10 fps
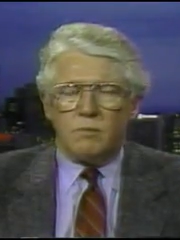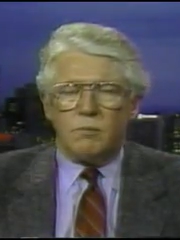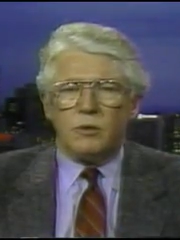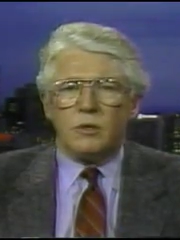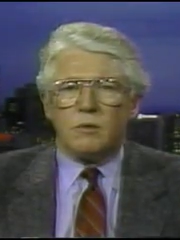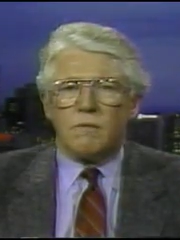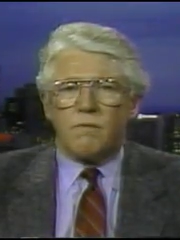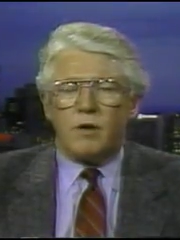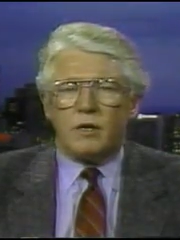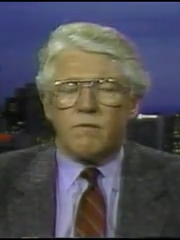1 million
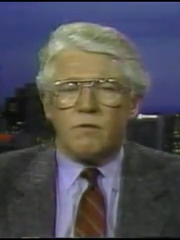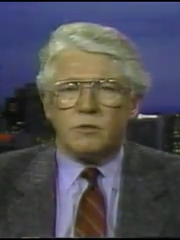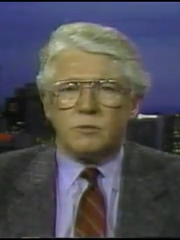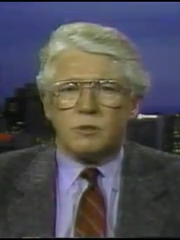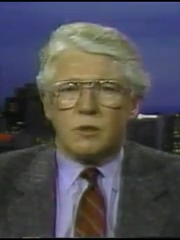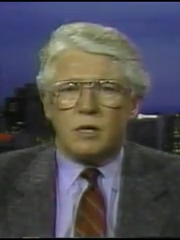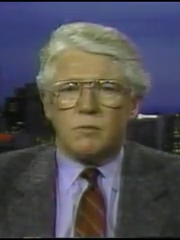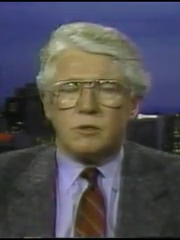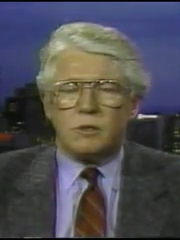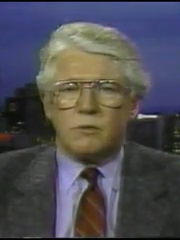Francophone
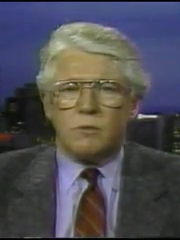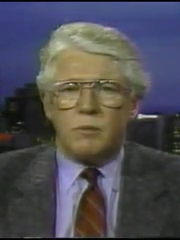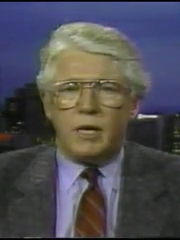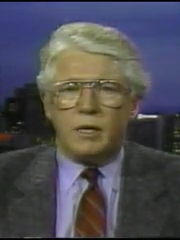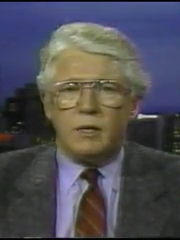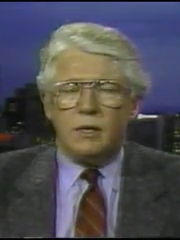subscribers in Quebec.